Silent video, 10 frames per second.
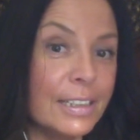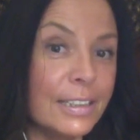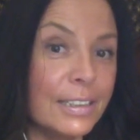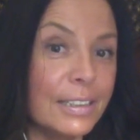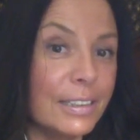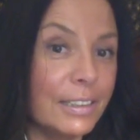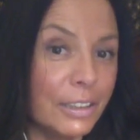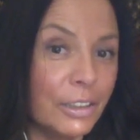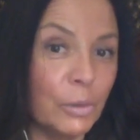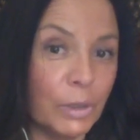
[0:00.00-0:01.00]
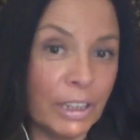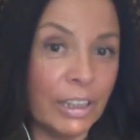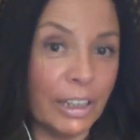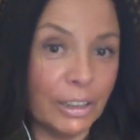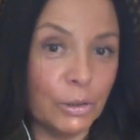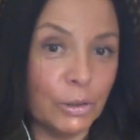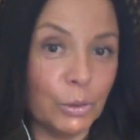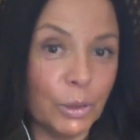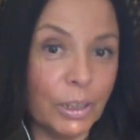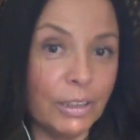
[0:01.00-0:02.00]
you know what I like to do,
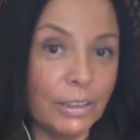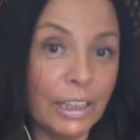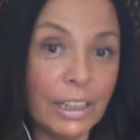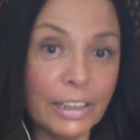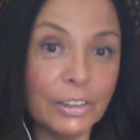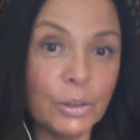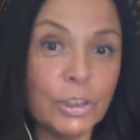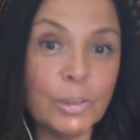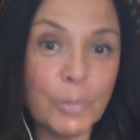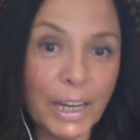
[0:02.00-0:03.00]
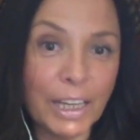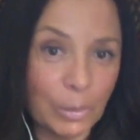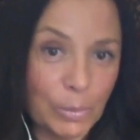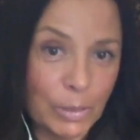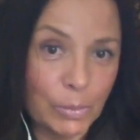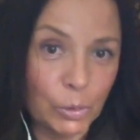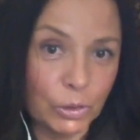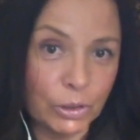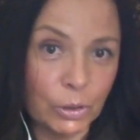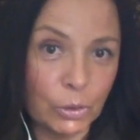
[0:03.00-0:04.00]
right? I like to inspire people.
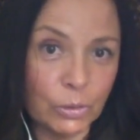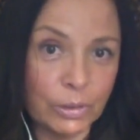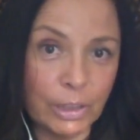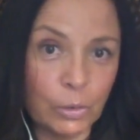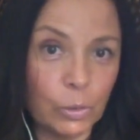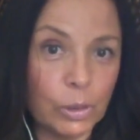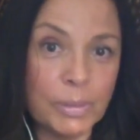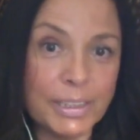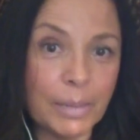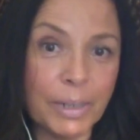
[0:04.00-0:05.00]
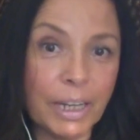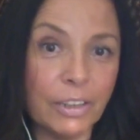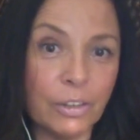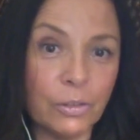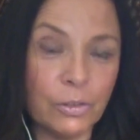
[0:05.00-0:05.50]
So that will be some kind of